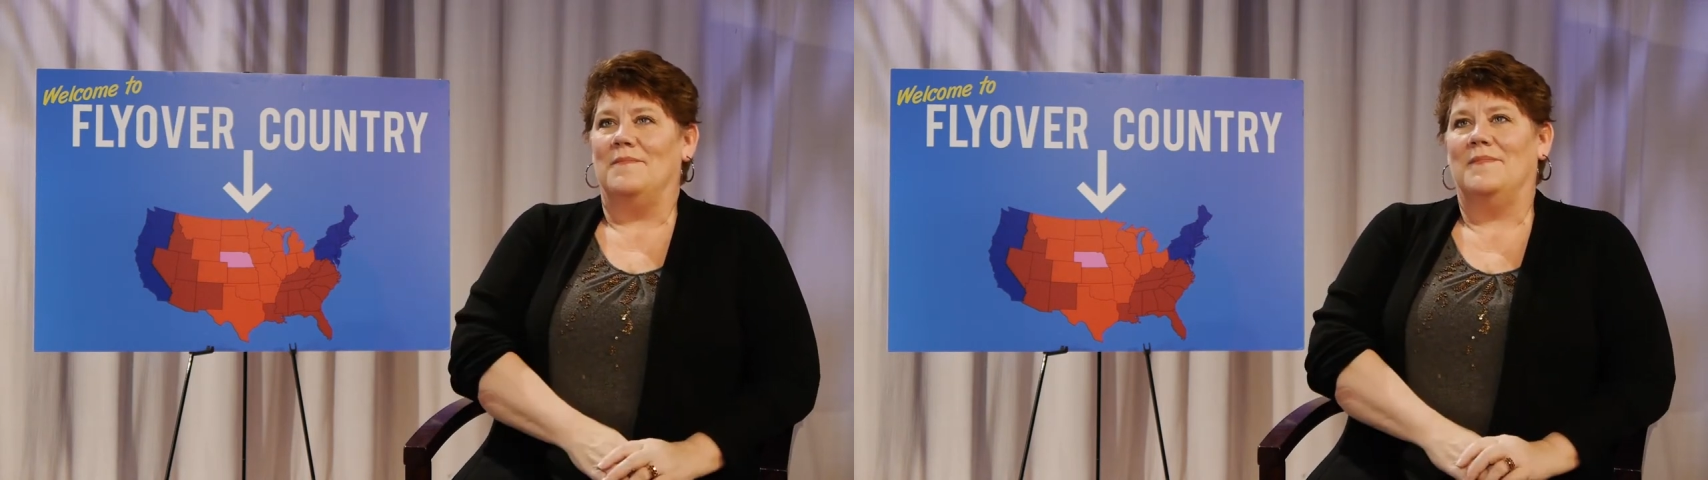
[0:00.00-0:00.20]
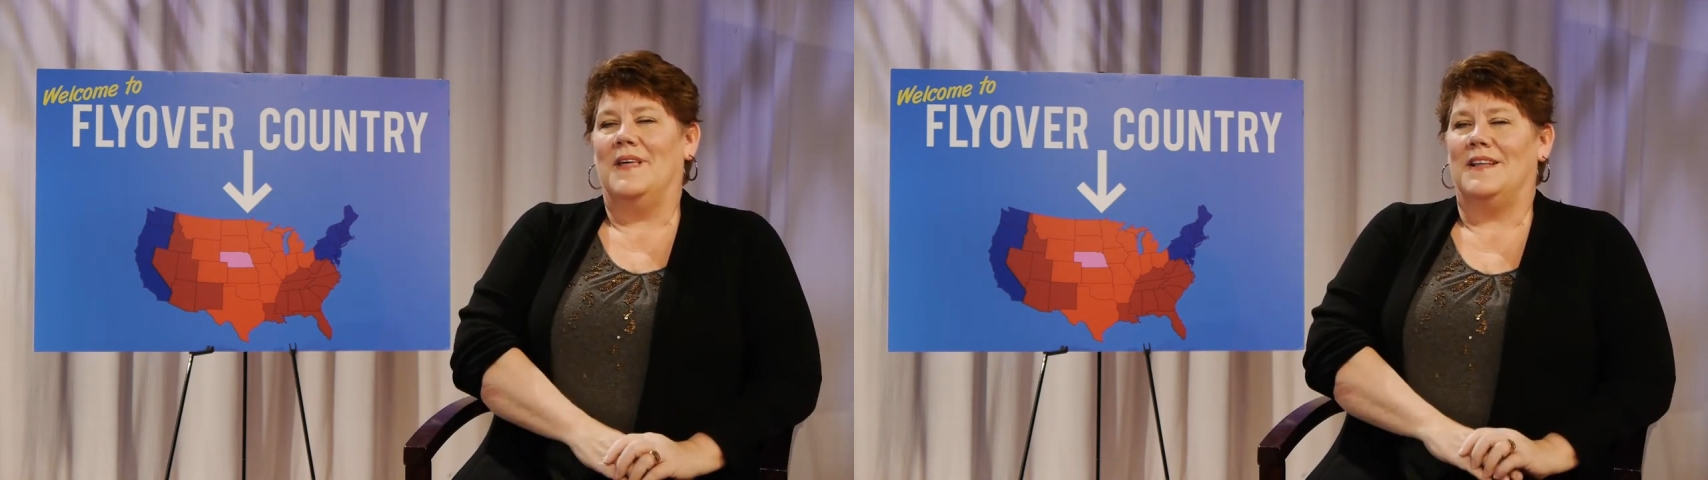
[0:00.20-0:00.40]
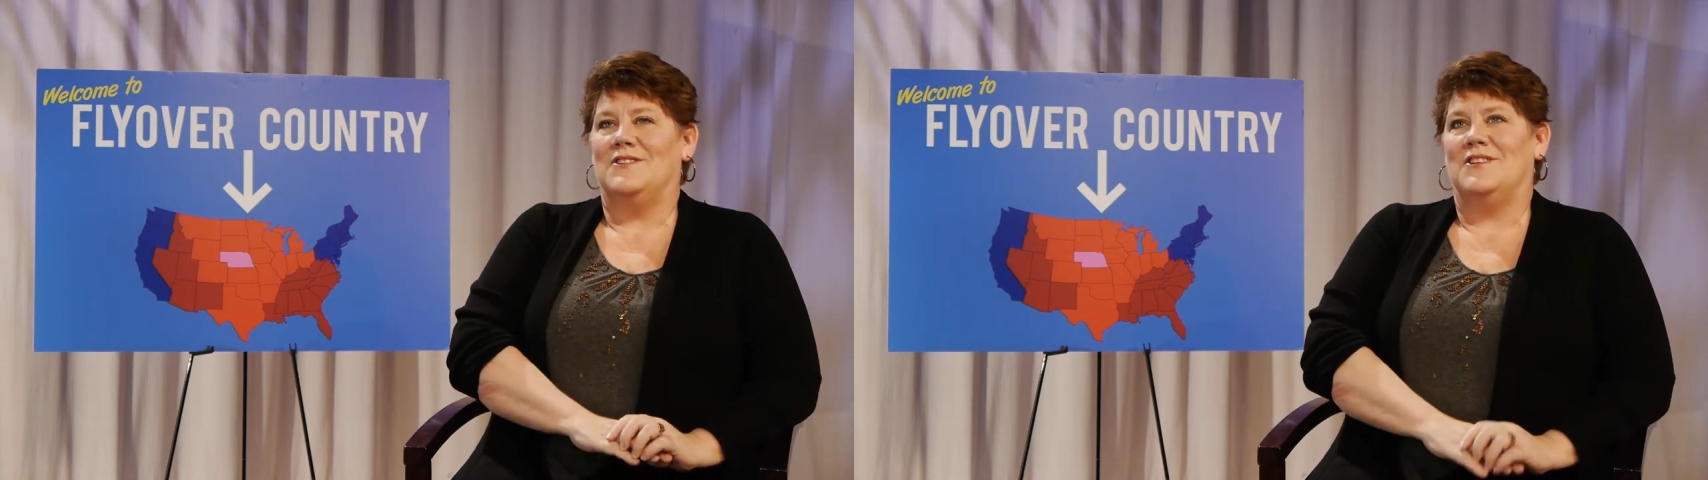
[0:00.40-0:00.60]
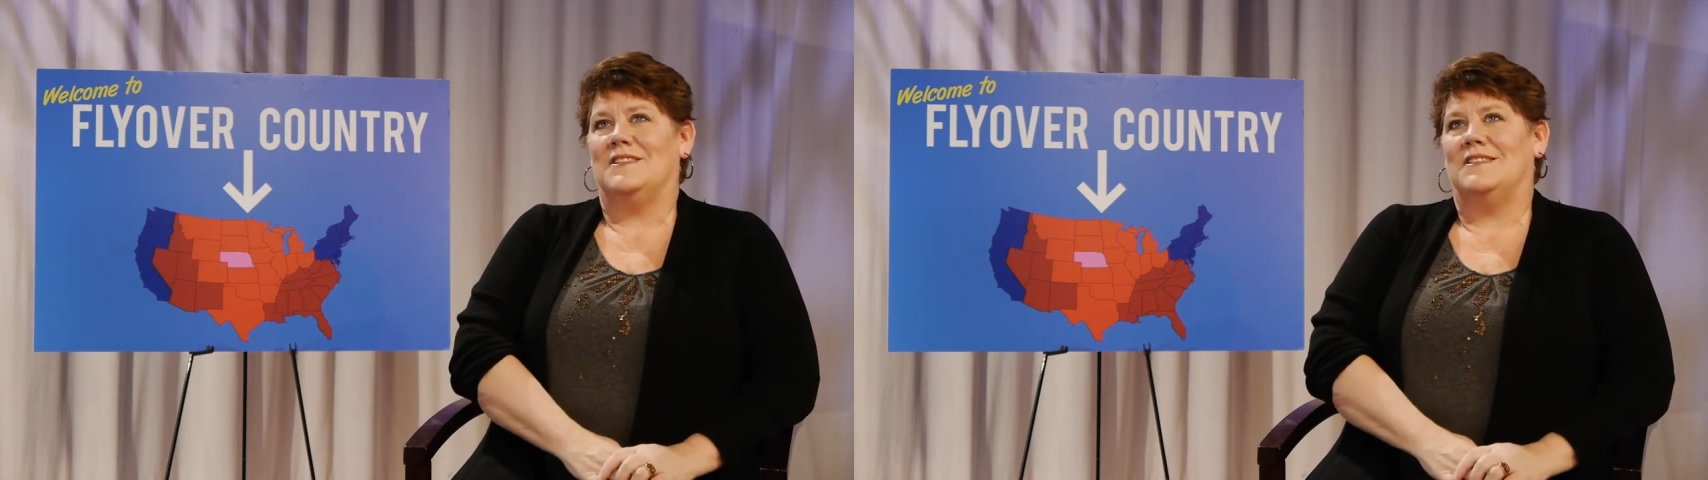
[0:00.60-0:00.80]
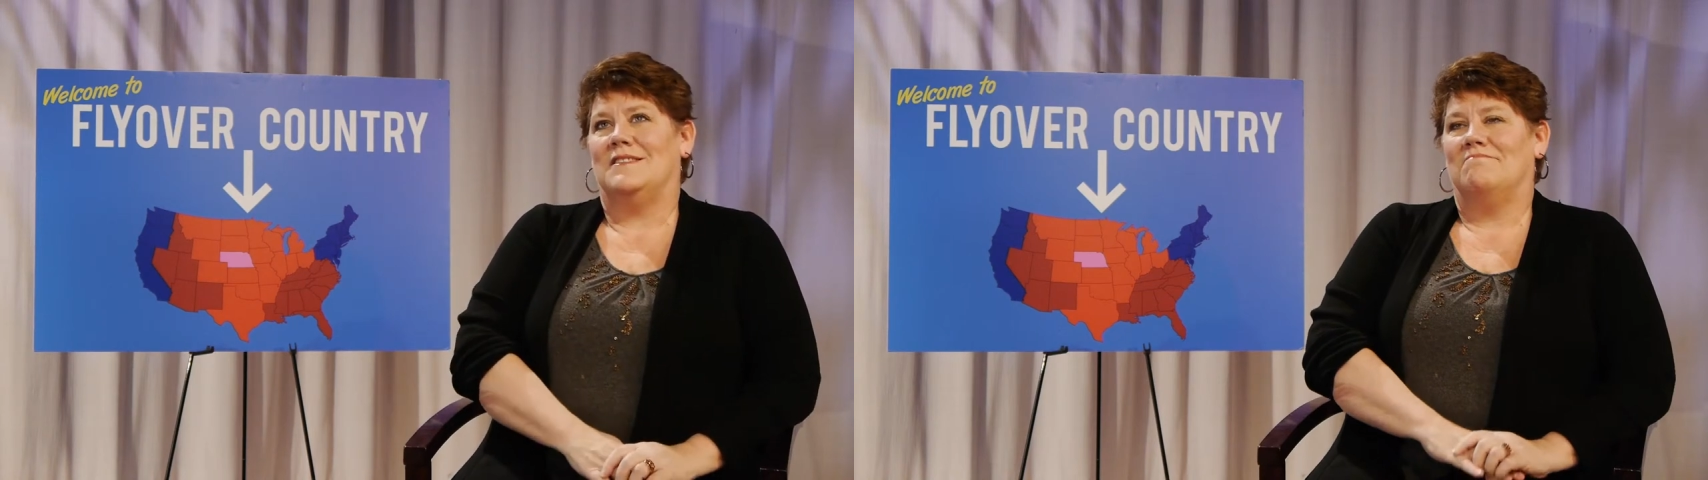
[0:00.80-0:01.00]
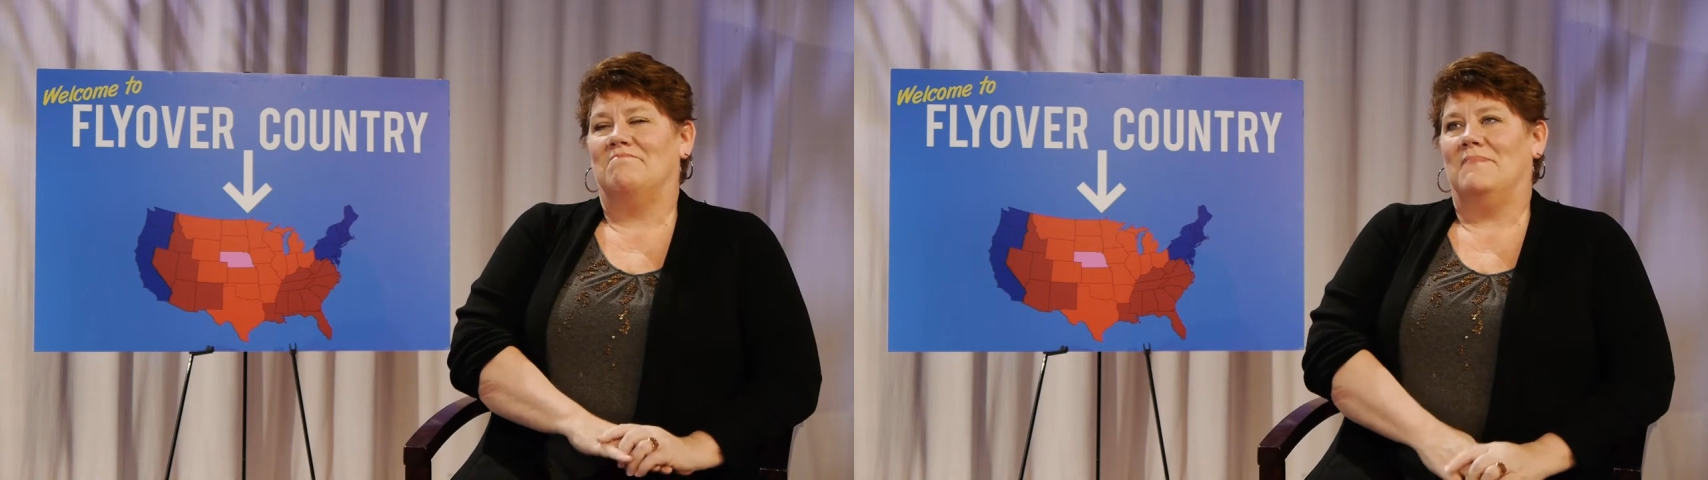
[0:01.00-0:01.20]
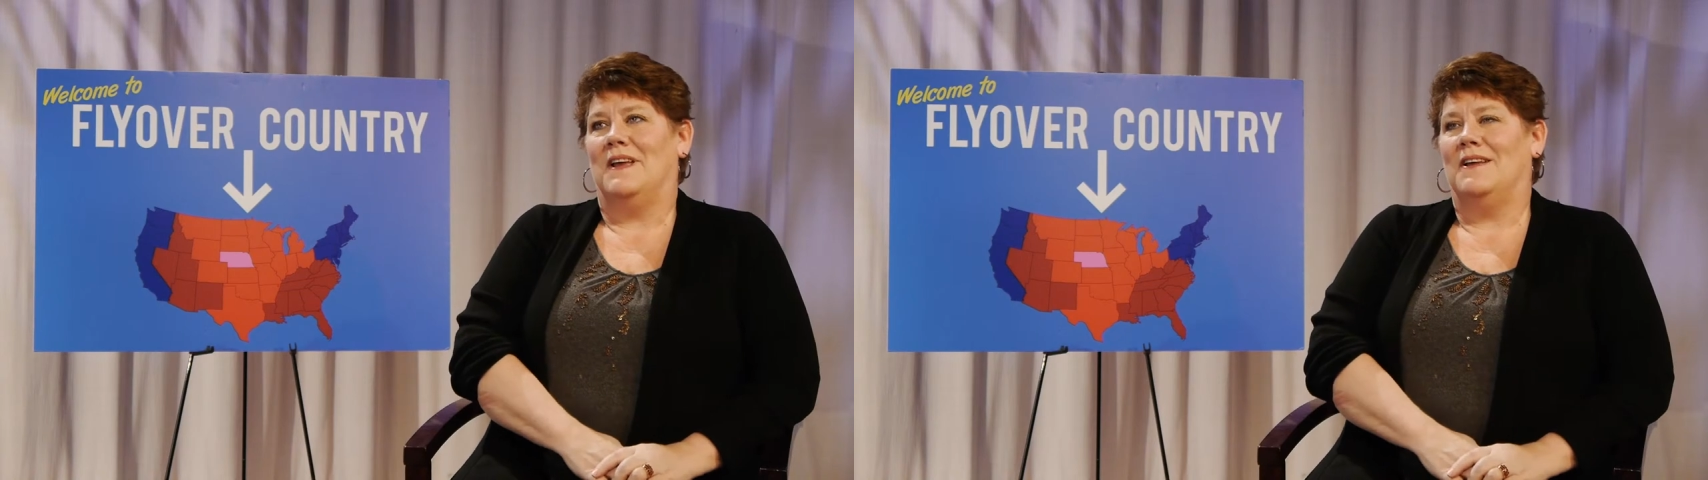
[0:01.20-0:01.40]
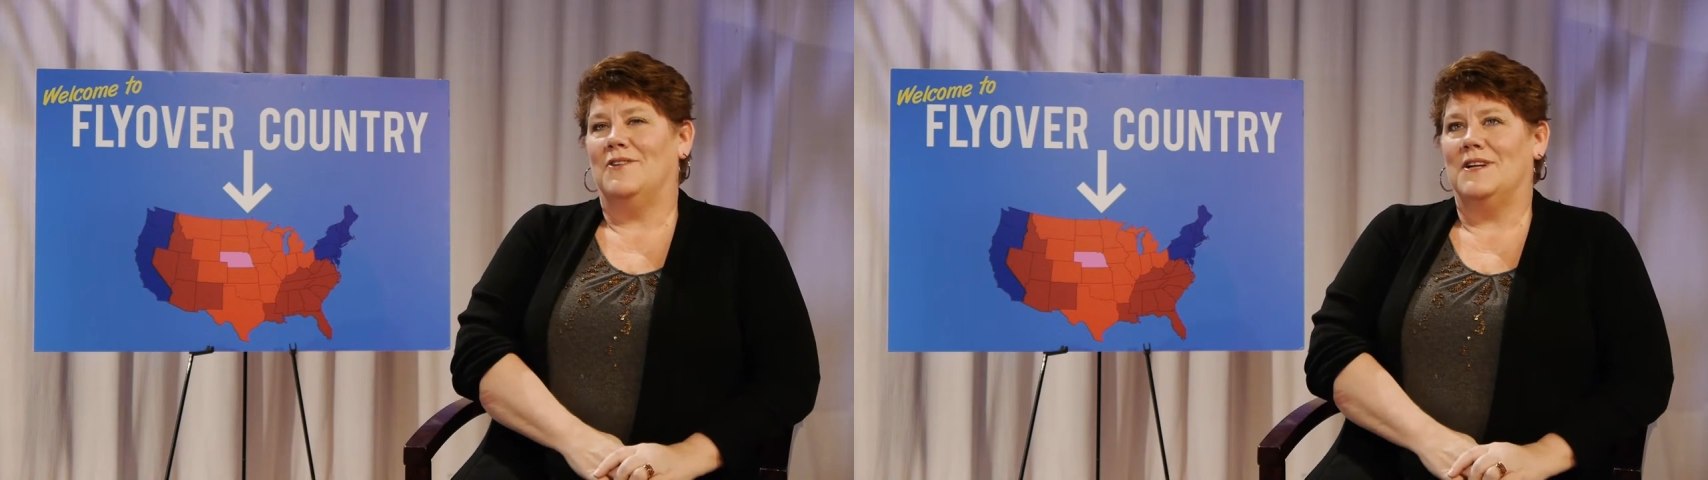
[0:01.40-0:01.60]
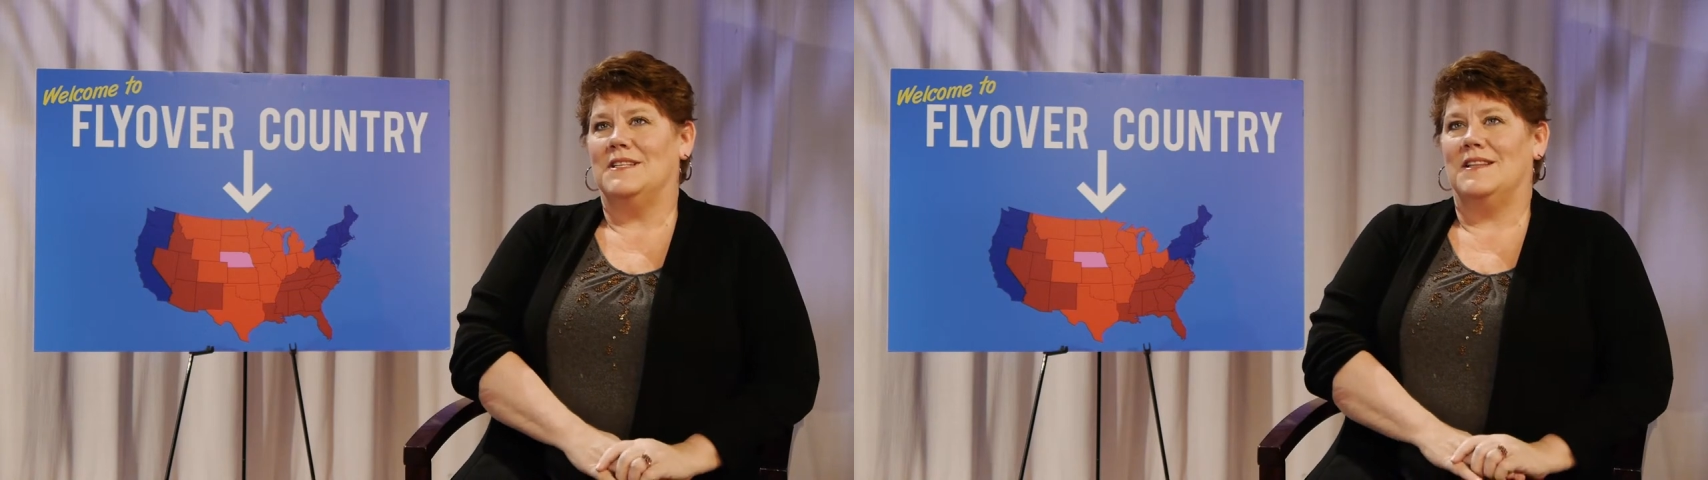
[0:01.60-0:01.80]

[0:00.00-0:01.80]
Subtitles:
That's just ignorance,